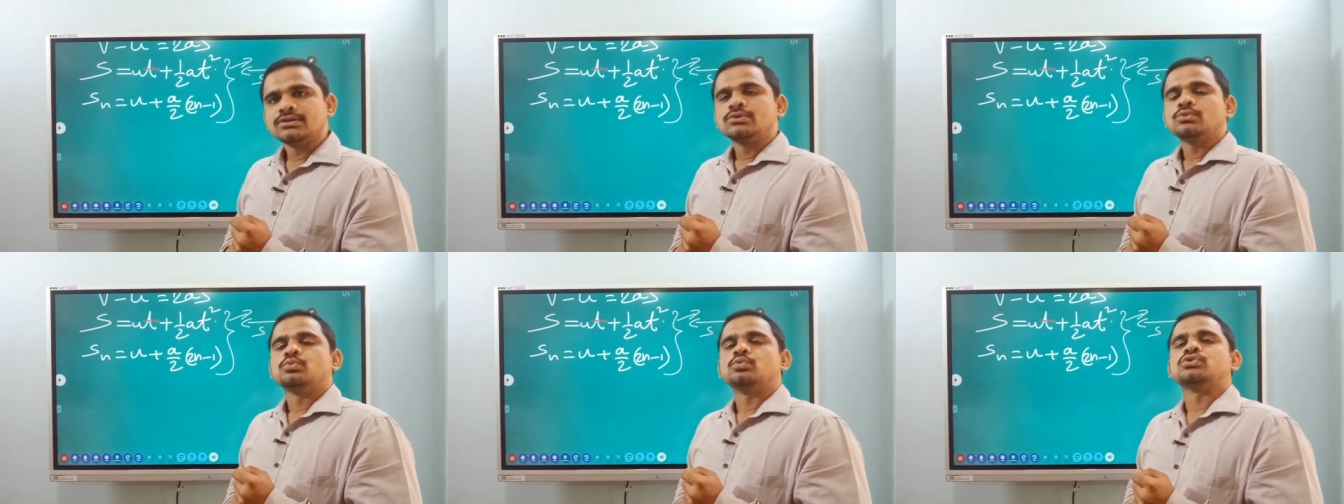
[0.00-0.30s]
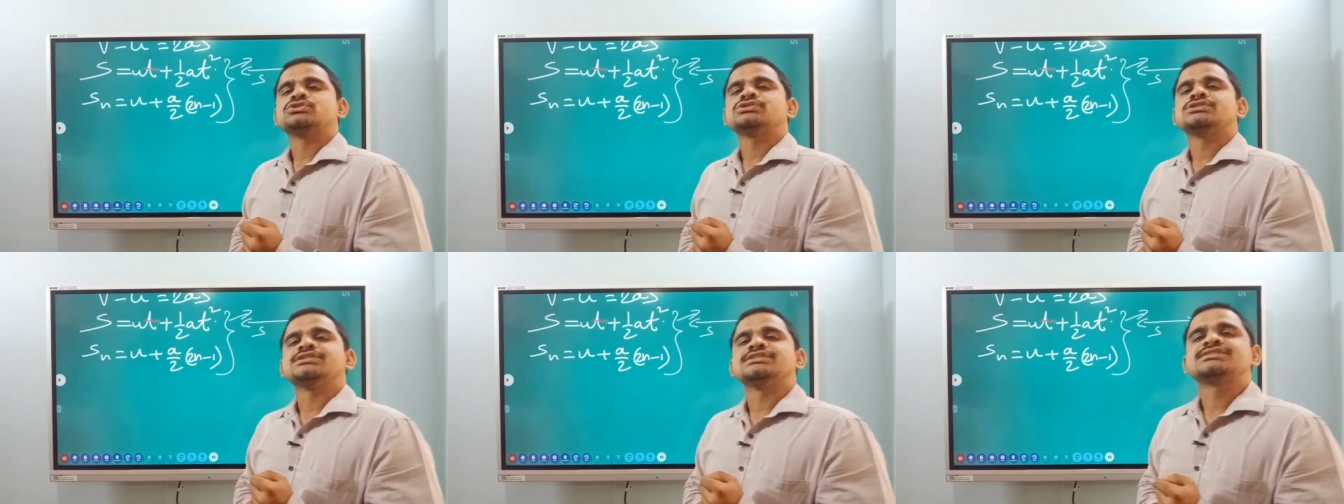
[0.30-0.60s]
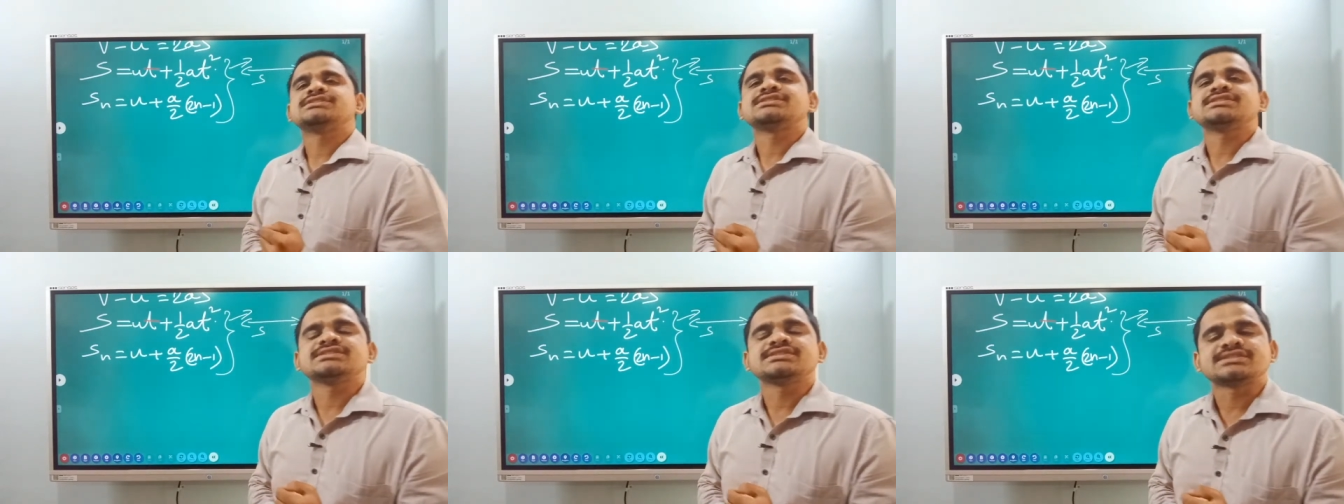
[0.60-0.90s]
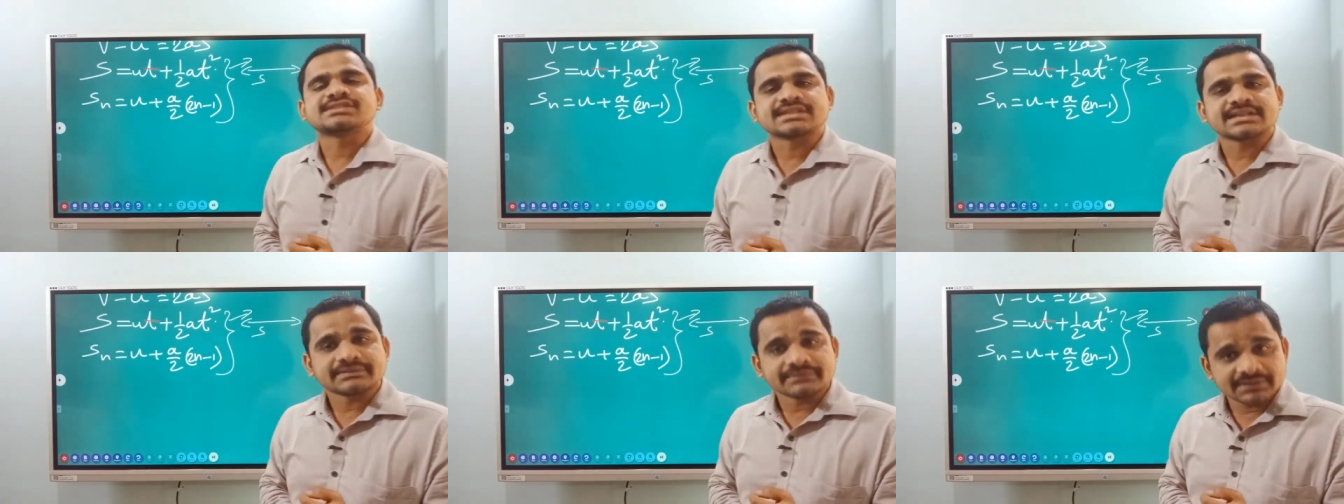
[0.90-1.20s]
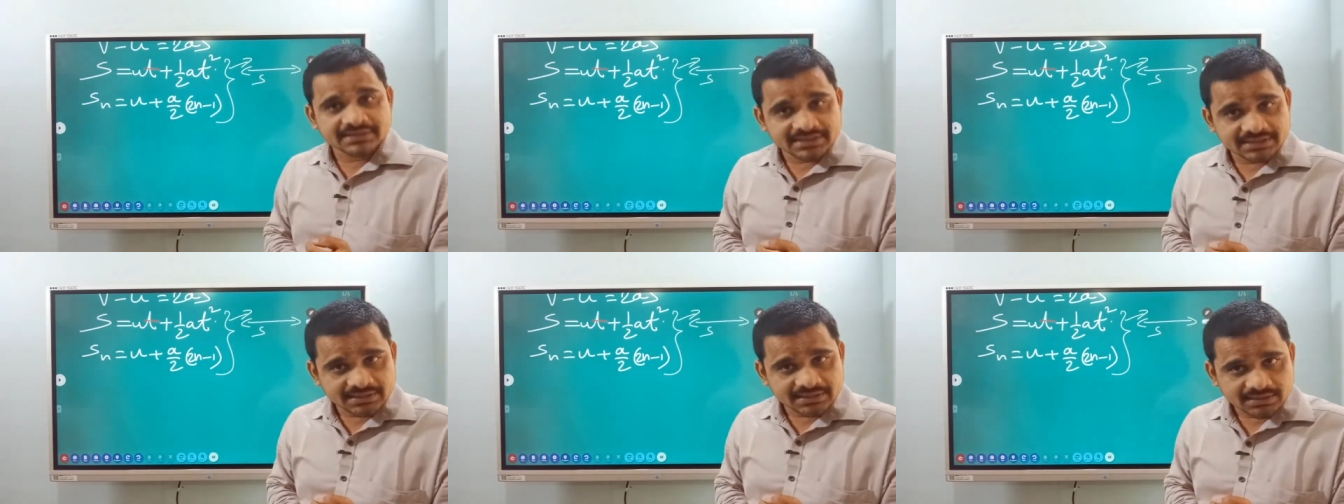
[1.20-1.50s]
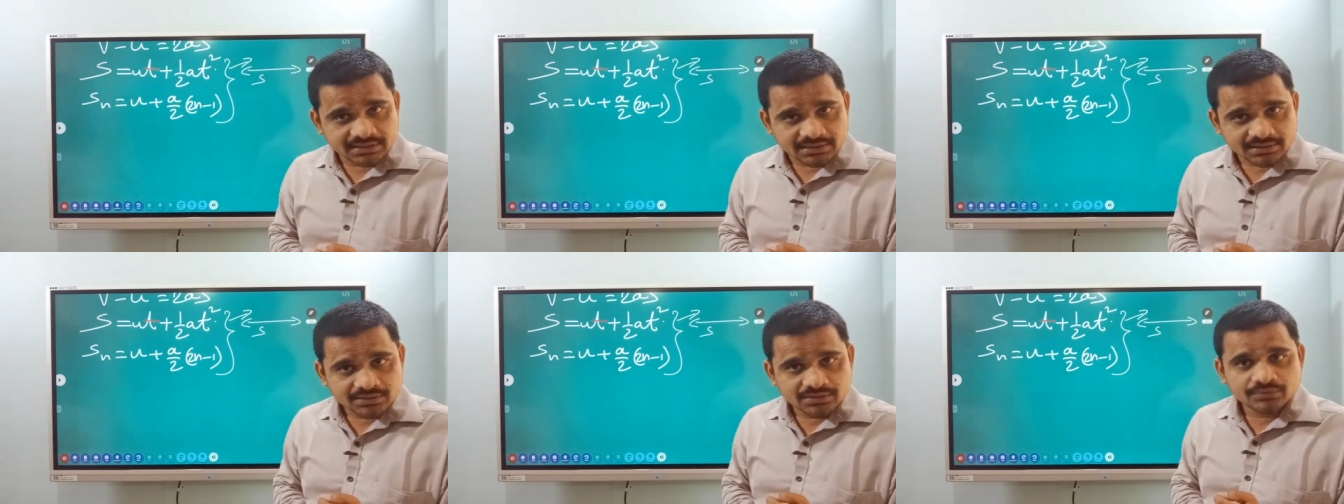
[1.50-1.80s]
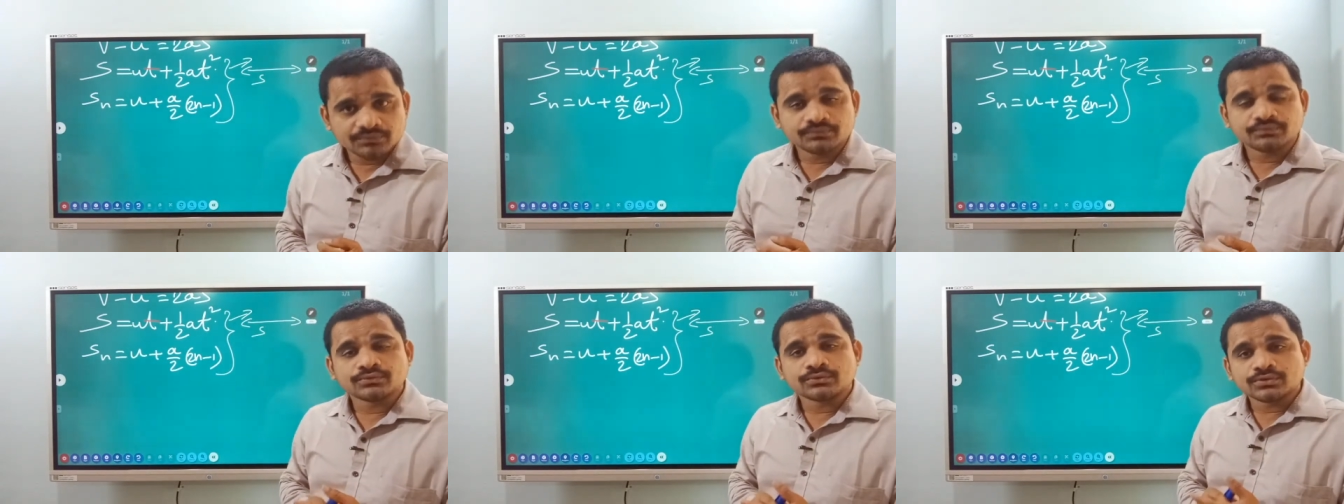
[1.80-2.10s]
what is the distance traveled in the
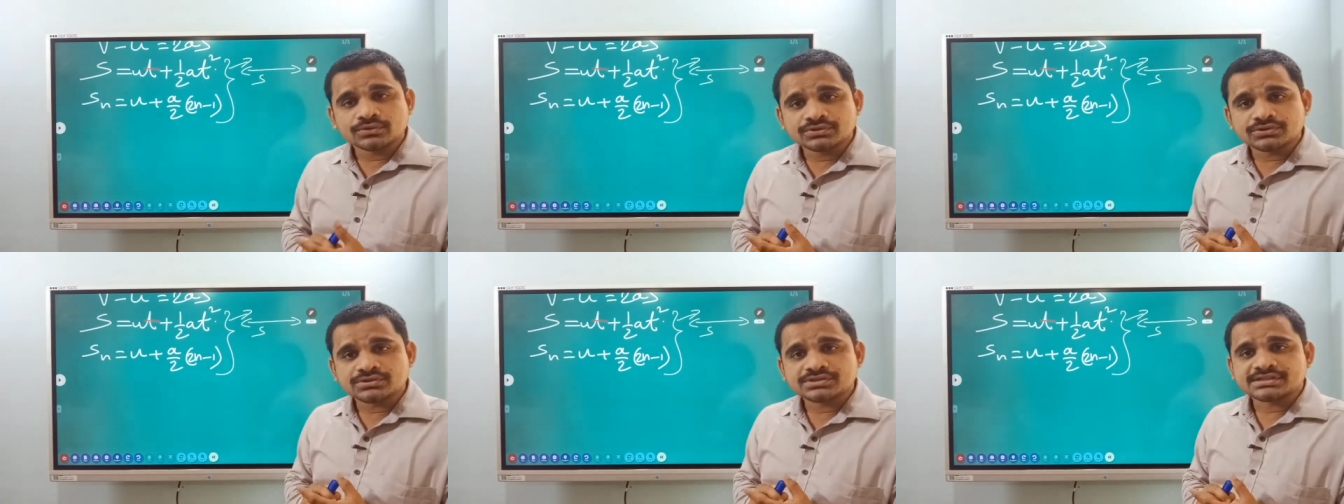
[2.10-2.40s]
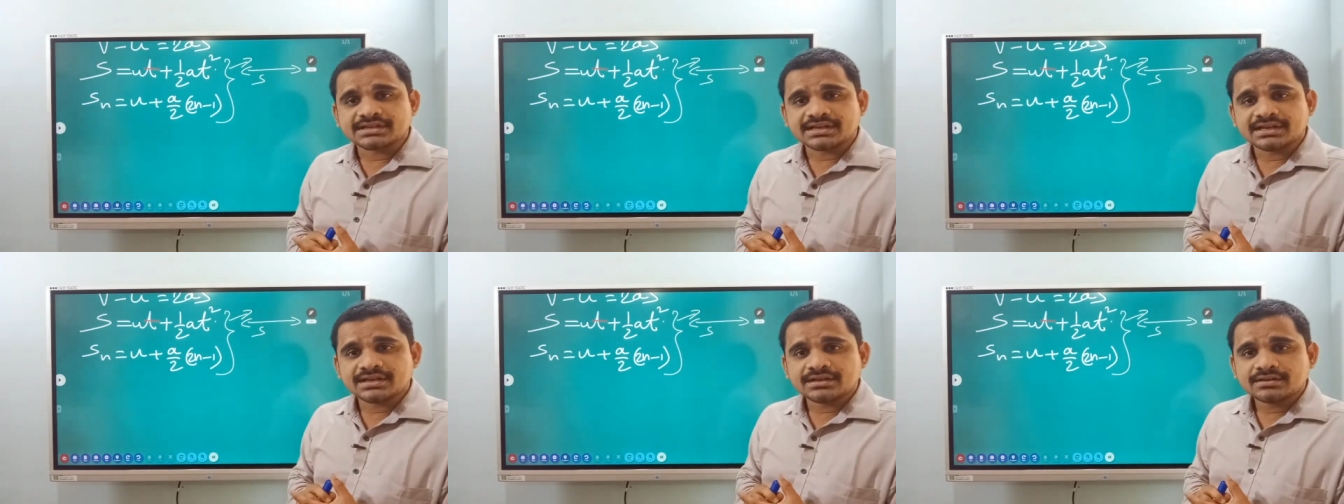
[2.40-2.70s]
fourth second,